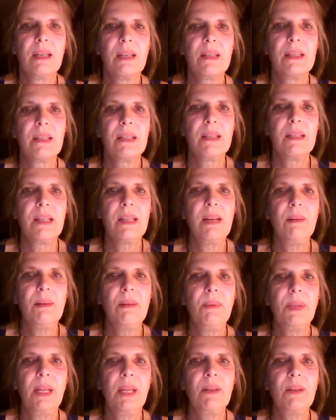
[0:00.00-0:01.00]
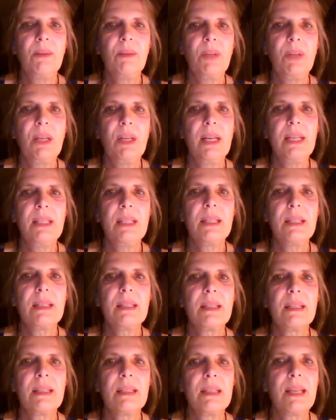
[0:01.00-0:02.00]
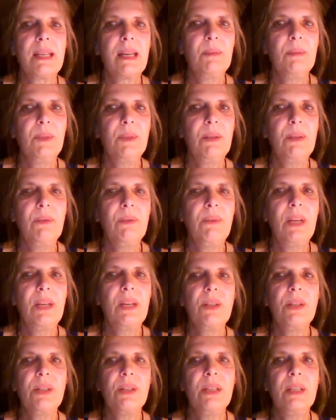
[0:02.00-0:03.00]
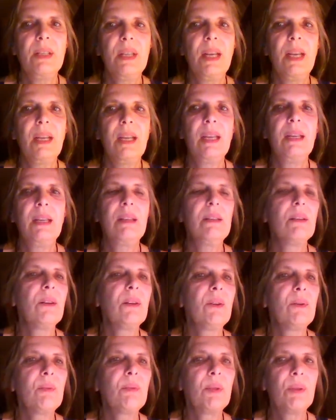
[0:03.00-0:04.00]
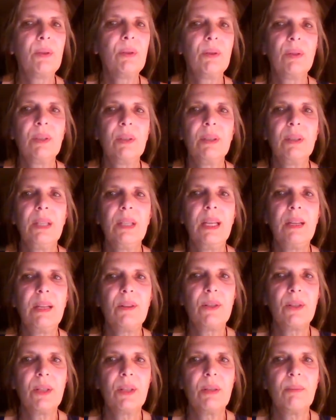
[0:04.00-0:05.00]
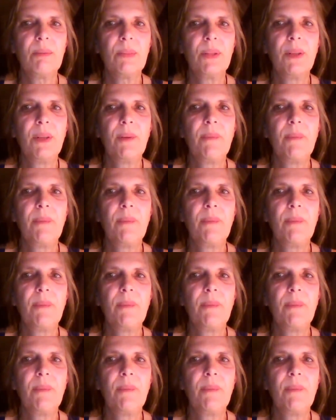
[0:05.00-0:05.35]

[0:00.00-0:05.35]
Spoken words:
the sustainable enterprise, sustainable innovation, and entrepreneurial leadership.